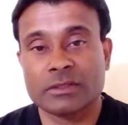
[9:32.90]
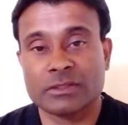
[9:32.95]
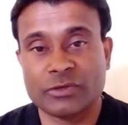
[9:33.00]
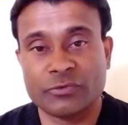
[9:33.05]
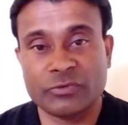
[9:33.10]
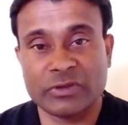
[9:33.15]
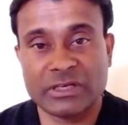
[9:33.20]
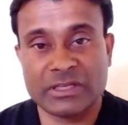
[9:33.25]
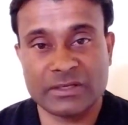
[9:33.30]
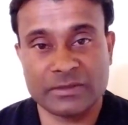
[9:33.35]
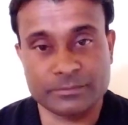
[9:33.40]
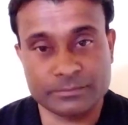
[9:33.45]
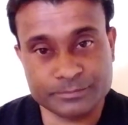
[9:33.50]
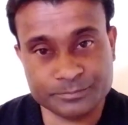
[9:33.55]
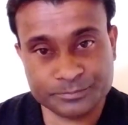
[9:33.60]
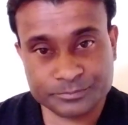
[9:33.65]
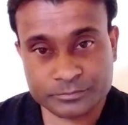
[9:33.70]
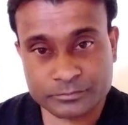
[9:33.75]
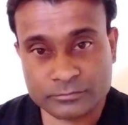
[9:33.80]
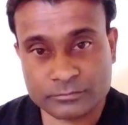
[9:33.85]
the very
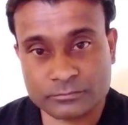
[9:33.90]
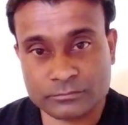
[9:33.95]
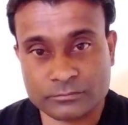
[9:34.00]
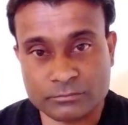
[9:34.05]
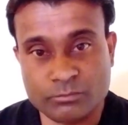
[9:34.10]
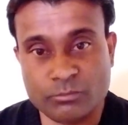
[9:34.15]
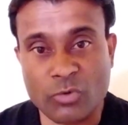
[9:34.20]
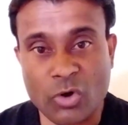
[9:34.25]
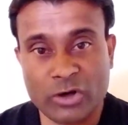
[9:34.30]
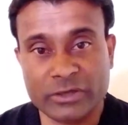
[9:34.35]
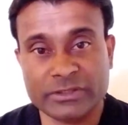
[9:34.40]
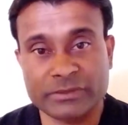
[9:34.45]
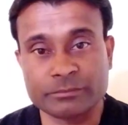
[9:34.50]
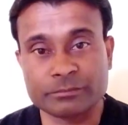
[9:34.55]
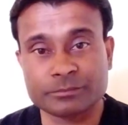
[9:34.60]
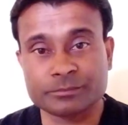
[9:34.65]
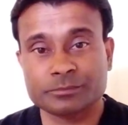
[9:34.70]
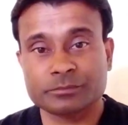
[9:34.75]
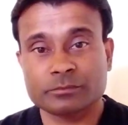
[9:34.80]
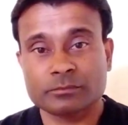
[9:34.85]

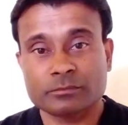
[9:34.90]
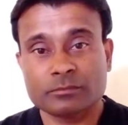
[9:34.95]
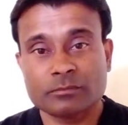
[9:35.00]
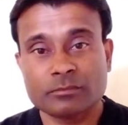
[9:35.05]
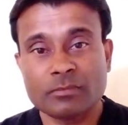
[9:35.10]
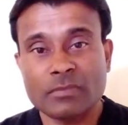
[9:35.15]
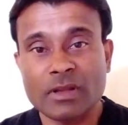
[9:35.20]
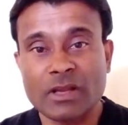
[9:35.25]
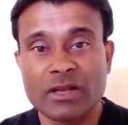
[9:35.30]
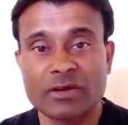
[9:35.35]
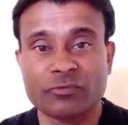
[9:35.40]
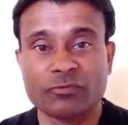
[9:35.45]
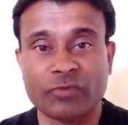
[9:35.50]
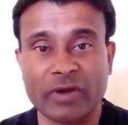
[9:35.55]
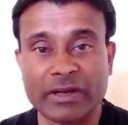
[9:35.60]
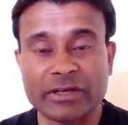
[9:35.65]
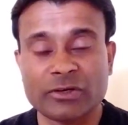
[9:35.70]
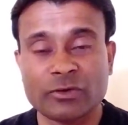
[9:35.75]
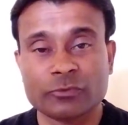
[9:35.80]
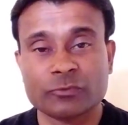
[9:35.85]
bottom and
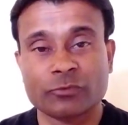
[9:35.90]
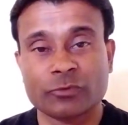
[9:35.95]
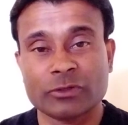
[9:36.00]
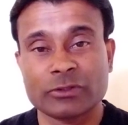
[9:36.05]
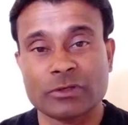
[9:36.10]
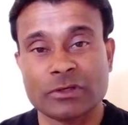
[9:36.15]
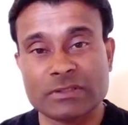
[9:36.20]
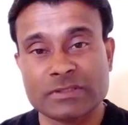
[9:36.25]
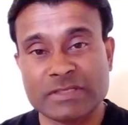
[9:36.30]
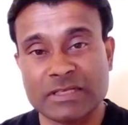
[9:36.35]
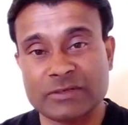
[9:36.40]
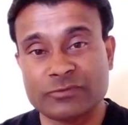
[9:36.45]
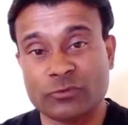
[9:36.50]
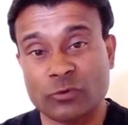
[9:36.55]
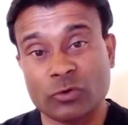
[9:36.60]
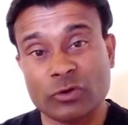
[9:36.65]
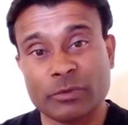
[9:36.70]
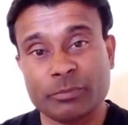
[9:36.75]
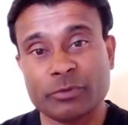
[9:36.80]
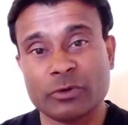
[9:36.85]
find out for yourself,
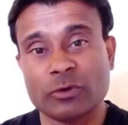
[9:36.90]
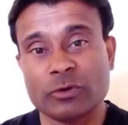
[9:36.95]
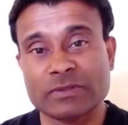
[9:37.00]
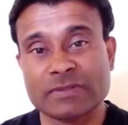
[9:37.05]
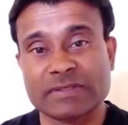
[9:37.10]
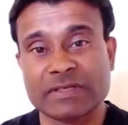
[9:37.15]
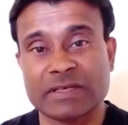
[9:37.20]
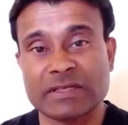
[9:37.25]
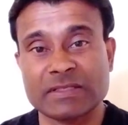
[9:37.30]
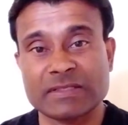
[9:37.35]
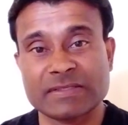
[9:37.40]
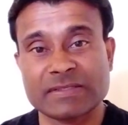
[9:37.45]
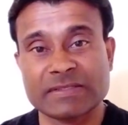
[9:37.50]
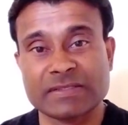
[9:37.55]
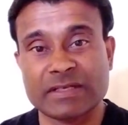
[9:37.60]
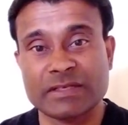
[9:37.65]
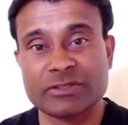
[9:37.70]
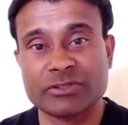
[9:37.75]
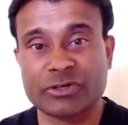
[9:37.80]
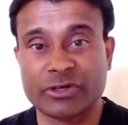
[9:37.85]
hone up your
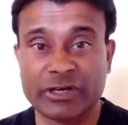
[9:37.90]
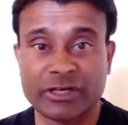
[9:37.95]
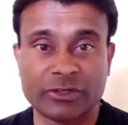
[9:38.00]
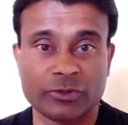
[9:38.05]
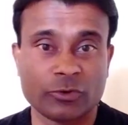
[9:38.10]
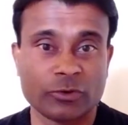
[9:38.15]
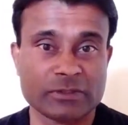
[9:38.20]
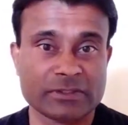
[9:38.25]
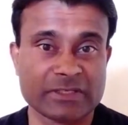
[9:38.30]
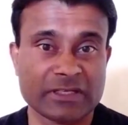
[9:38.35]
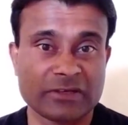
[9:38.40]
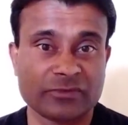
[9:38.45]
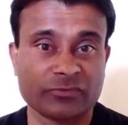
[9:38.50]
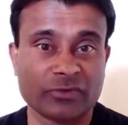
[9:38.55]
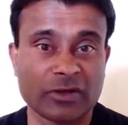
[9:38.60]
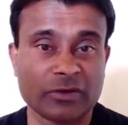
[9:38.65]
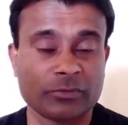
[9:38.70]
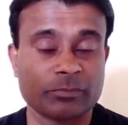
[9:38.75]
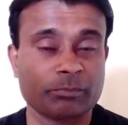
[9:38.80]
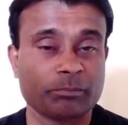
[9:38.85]
skills and train yourself
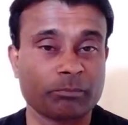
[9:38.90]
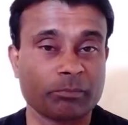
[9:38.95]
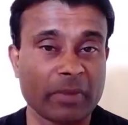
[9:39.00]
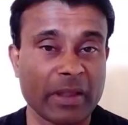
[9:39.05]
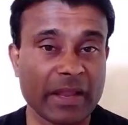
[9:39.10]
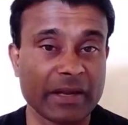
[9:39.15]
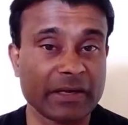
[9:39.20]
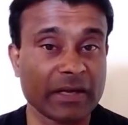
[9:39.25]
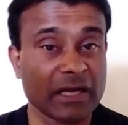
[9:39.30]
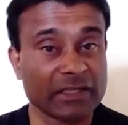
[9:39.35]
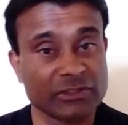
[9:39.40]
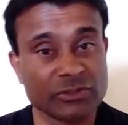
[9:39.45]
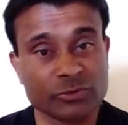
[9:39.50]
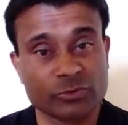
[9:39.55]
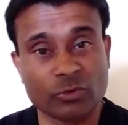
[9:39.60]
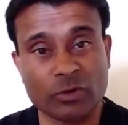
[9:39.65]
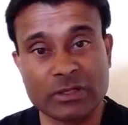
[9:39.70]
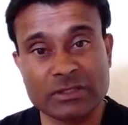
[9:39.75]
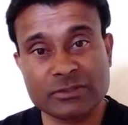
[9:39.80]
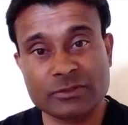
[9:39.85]
up and
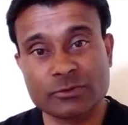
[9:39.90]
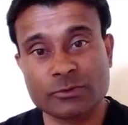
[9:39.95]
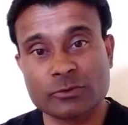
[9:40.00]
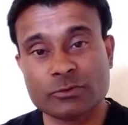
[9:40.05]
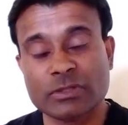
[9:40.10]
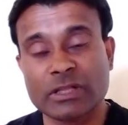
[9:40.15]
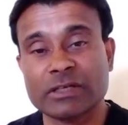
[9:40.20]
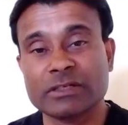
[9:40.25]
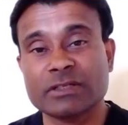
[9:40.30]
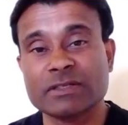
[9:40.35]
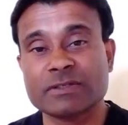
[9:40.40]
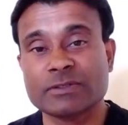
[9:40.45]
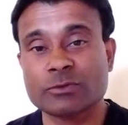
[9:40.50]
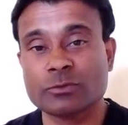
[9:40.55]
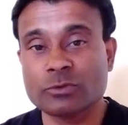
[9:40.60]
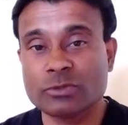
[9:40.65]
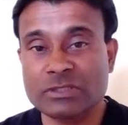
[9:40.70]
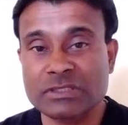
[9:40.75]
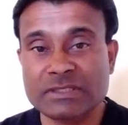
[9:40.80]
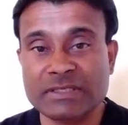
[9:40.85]
others also, so that the
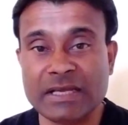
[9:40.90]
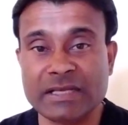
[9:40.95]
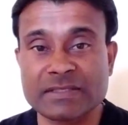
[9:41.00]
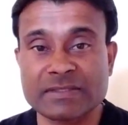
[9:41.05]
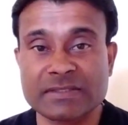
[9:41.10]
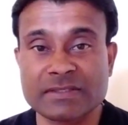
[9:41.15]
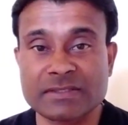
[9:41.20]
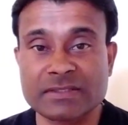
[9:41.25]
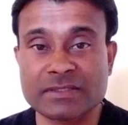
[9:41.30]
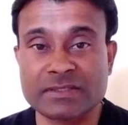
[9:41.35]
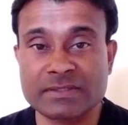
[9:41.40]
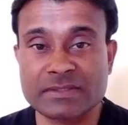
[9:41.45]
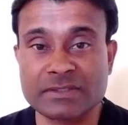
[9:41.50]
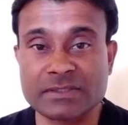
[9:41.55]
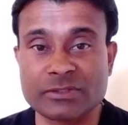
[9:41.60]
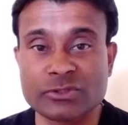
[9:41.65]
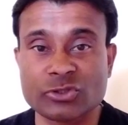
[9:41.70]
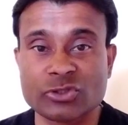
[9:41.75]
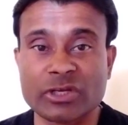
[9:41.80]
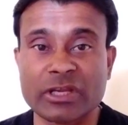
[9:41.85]
social sciences
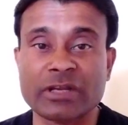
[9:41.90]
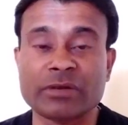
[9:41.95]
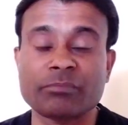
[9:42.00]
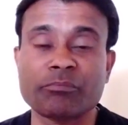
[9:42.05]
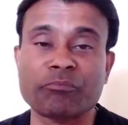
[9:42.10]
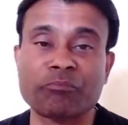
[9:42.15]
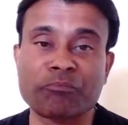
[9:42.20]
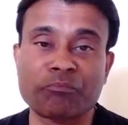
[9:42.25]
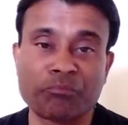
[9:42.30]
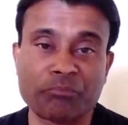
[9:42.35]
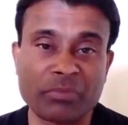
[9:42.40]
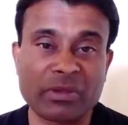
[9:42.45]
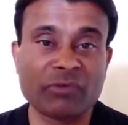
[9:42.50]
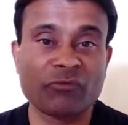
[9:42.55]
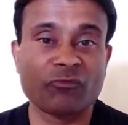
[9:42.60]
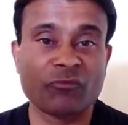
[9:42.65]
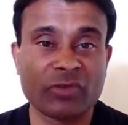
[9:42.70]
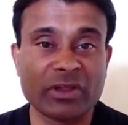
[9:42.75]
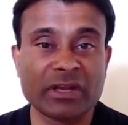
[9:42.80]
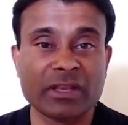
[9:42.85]
research can be
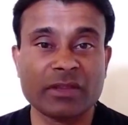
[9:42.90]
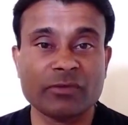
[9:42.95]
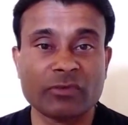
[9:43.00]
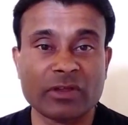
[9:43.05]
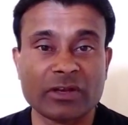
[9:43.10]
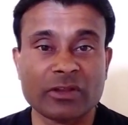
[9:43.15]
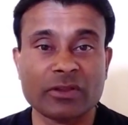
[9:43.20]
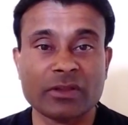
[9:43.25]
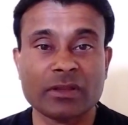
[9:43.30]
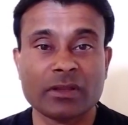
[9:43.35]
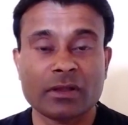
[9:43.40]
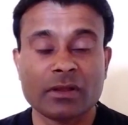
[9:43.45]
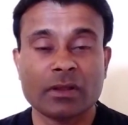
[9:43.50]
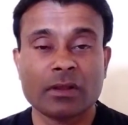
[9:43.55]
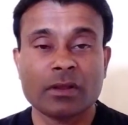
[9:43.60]
very, very